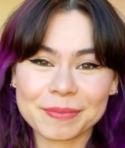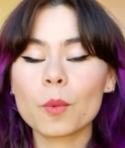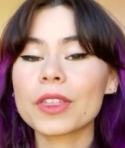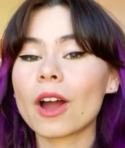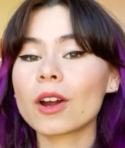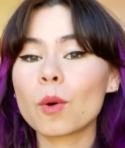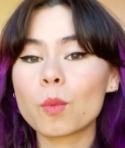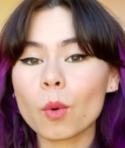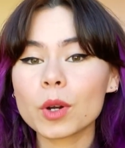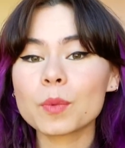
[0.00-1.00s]
With our
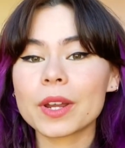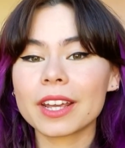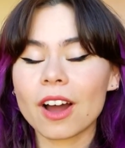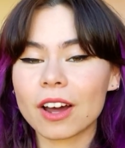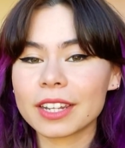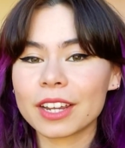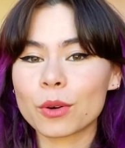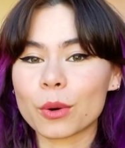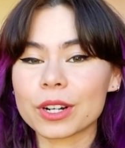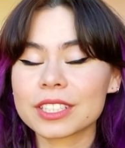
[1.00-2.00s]
award-winning online
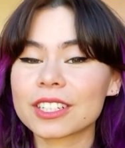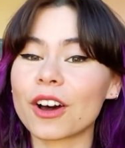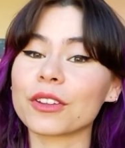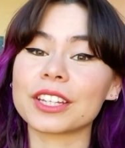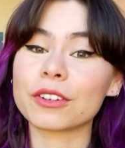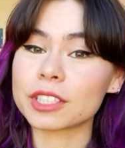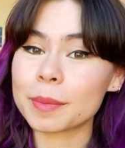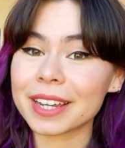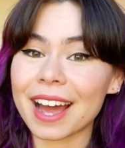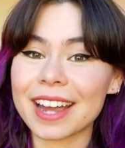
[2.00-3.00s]
course called The
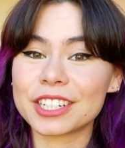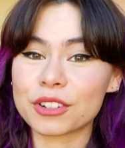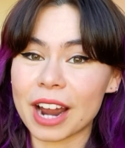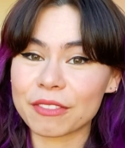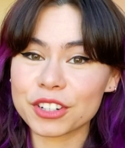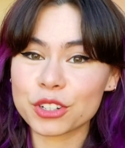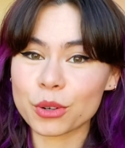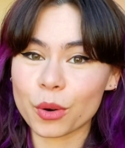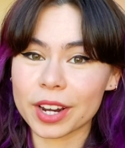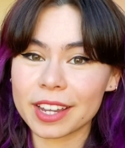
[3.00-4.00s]
Ultimate Guide to Craft Your
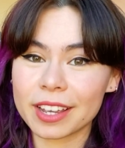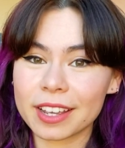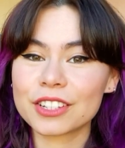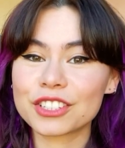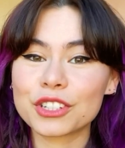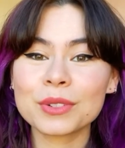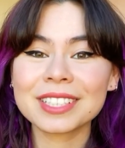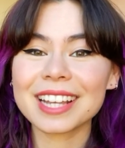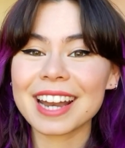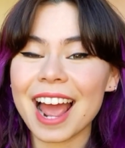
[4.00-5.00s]
Story, students
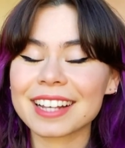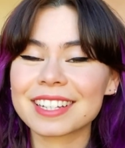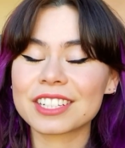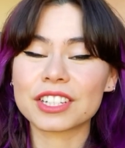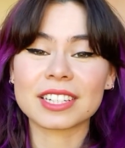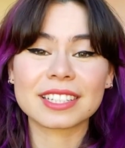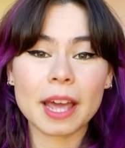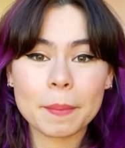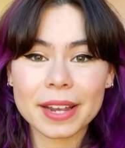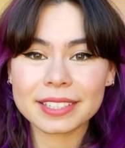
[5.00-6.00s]
get access to
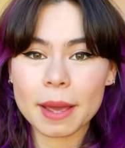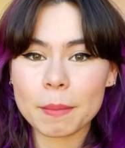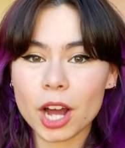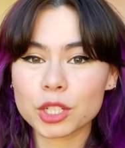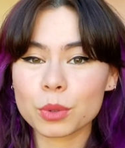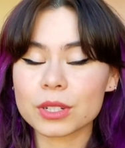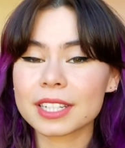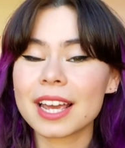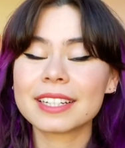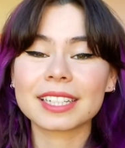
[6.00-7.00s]
step-by-step modules,
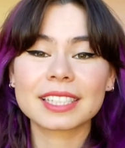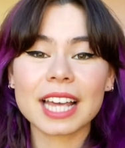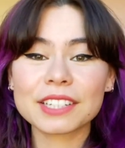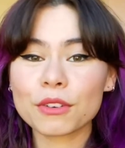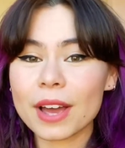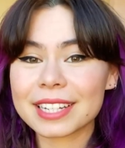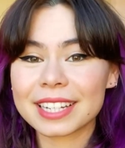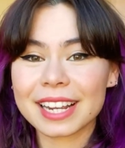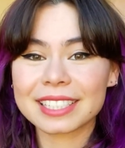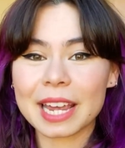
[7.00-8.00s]
successful
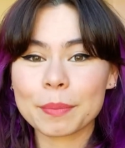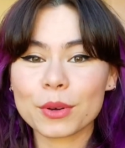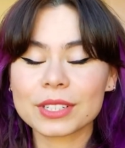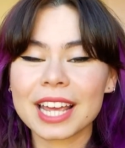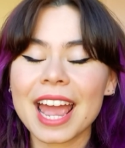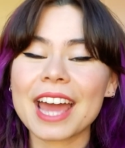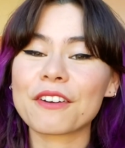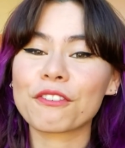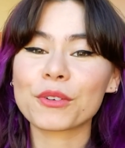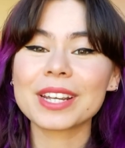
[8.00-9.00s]
essay examples, and a
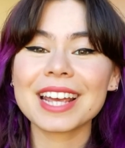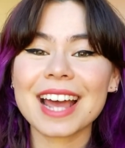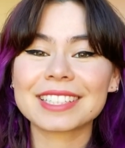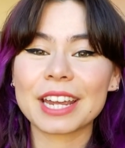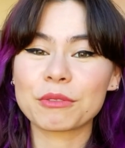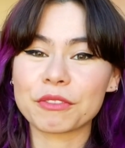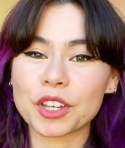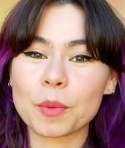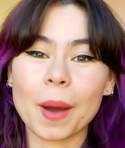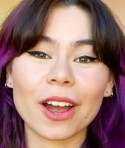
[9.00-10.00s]
free essay
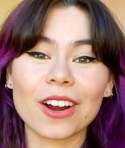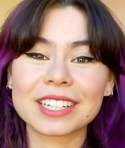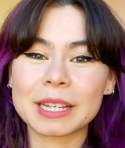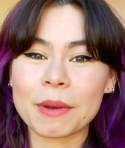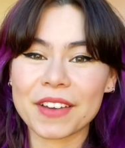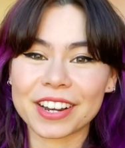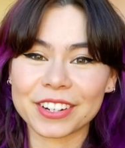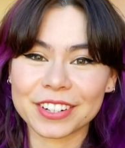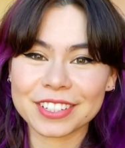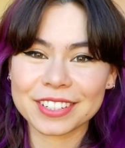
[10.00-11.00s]
review by our team of
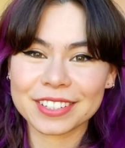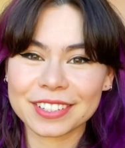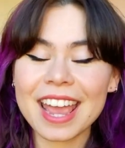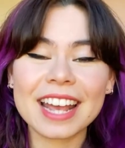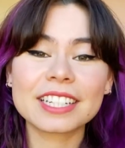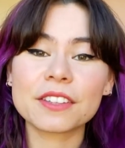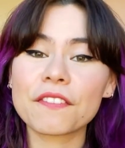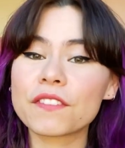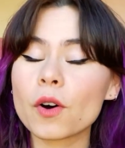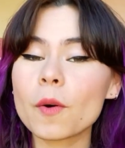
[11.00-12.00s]
editors. It's the
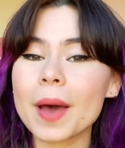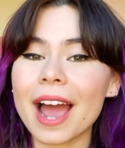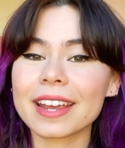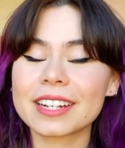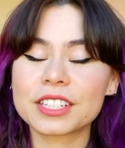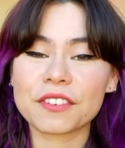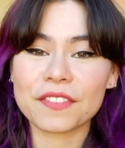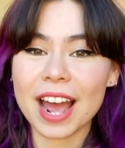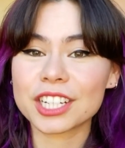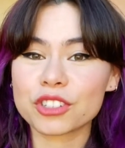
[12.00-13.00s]
full package to
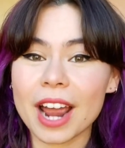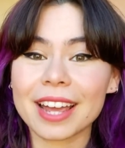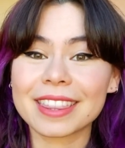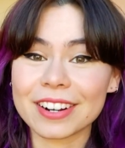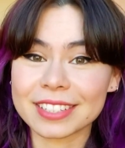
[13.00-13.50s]
fast-track their